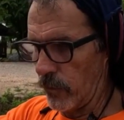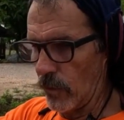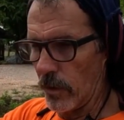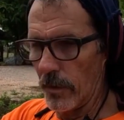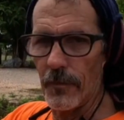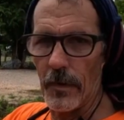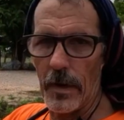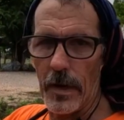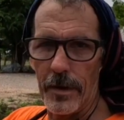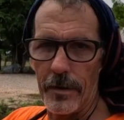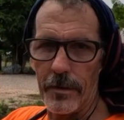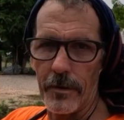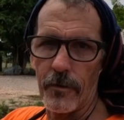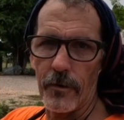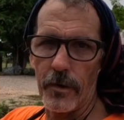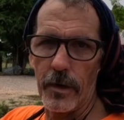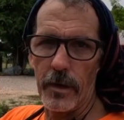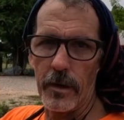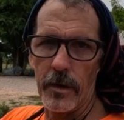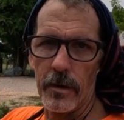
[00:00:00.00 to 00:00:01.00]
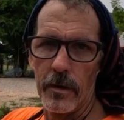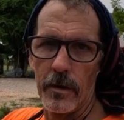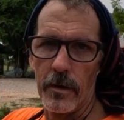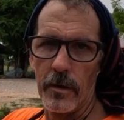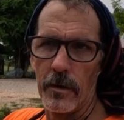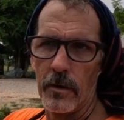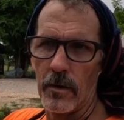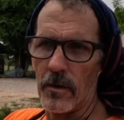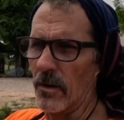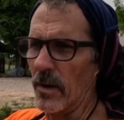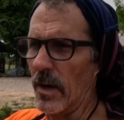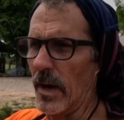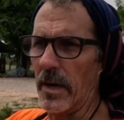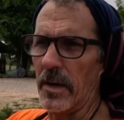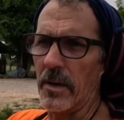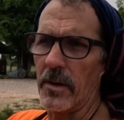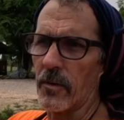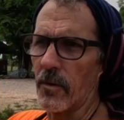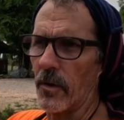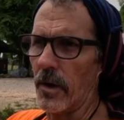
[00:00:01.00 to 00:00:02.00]
45 degree or
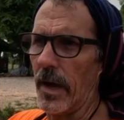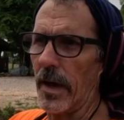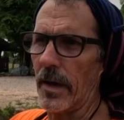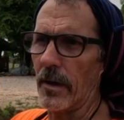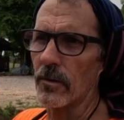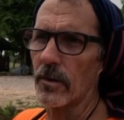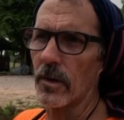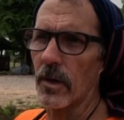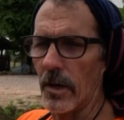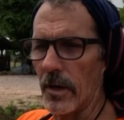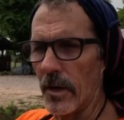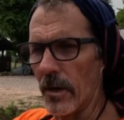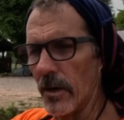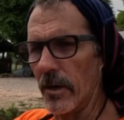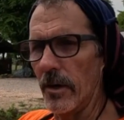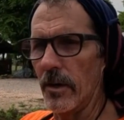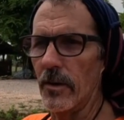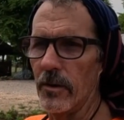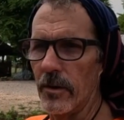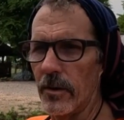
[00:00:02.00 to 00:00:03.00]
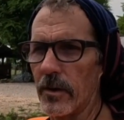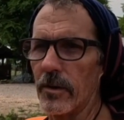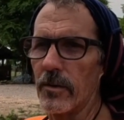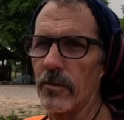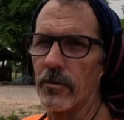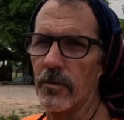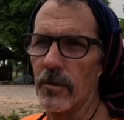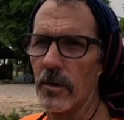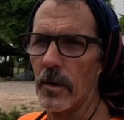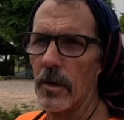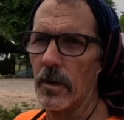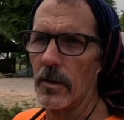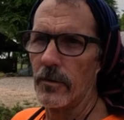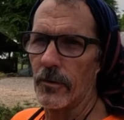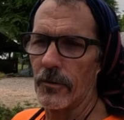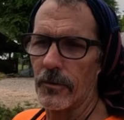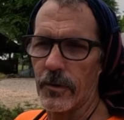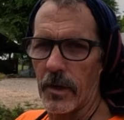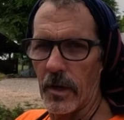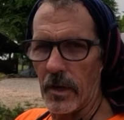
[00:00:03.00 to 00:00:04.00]
90 degree angle cutter. You know, you could
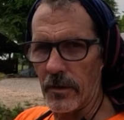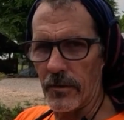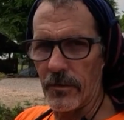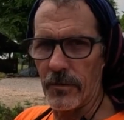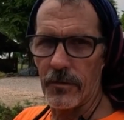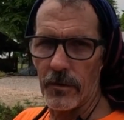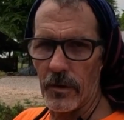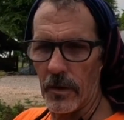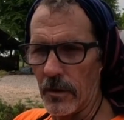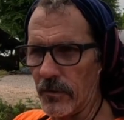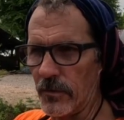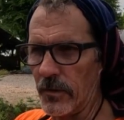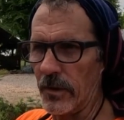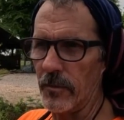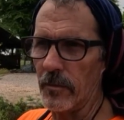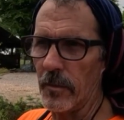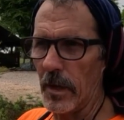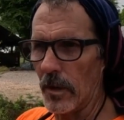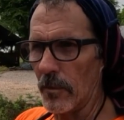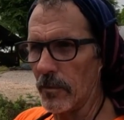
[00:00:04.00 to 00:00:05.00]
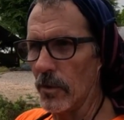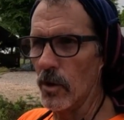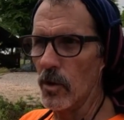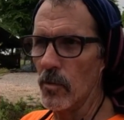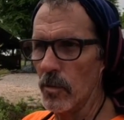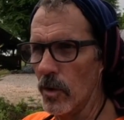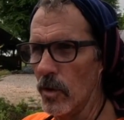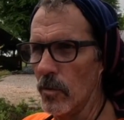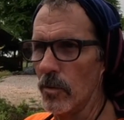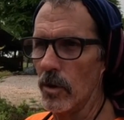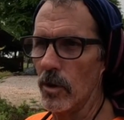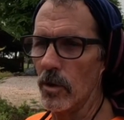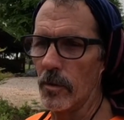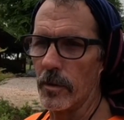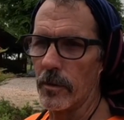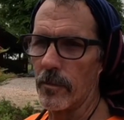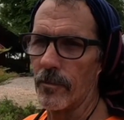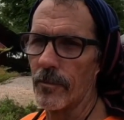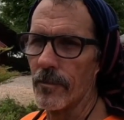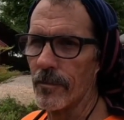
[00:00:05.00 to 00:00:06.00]
just cut sheet metal, boom, boom, boom,
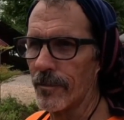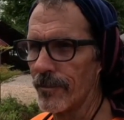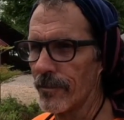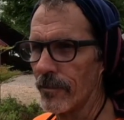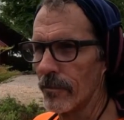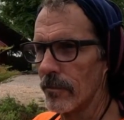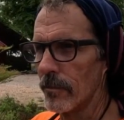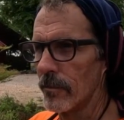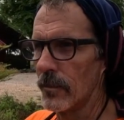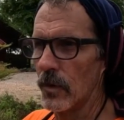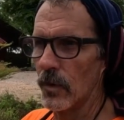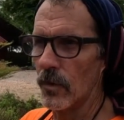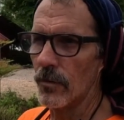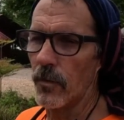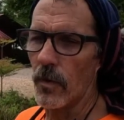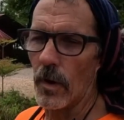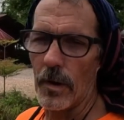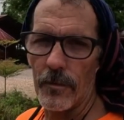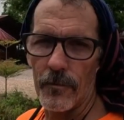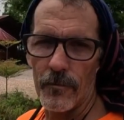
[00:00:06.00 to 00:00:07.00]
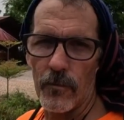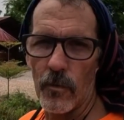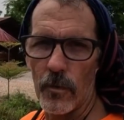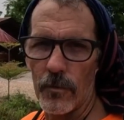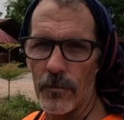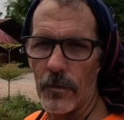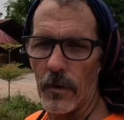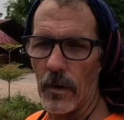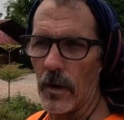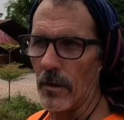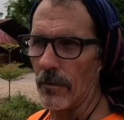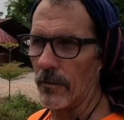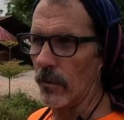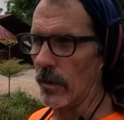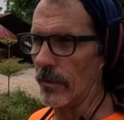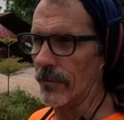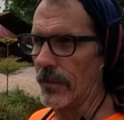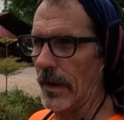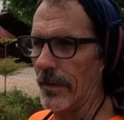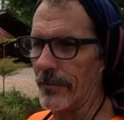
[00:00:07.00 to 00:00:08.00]
and do it five
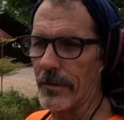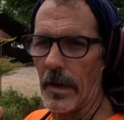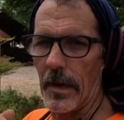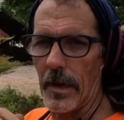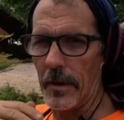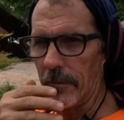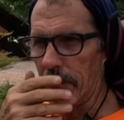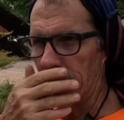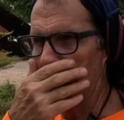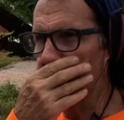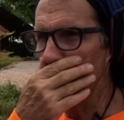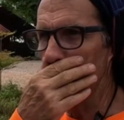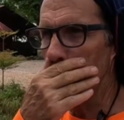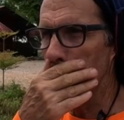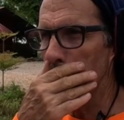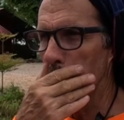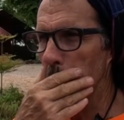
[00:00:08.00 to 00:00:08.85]
times.